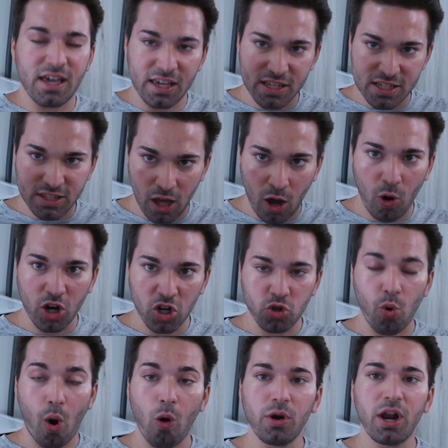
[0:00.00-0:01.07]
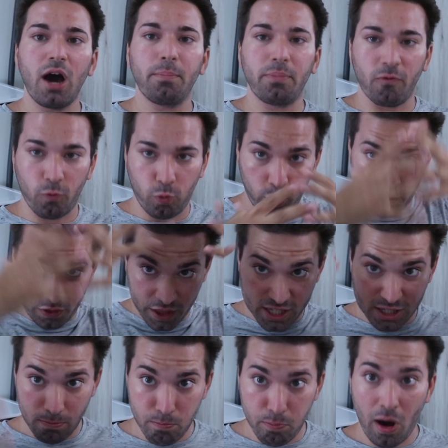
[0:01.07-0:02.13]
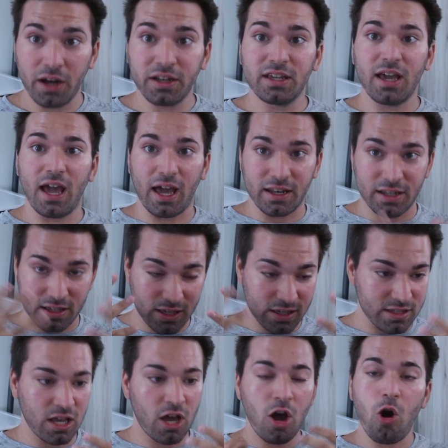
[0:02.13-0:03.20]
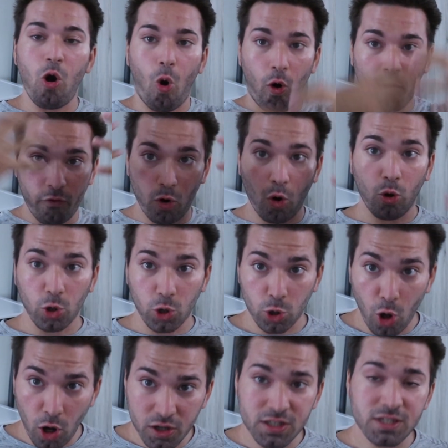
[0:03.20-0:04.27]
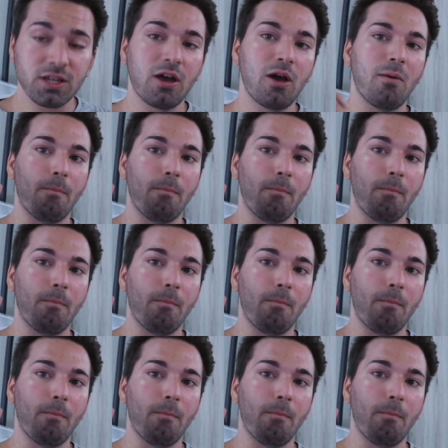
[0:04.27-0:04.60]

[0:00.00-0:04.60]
he's now a grown-up with his body and his overall looks,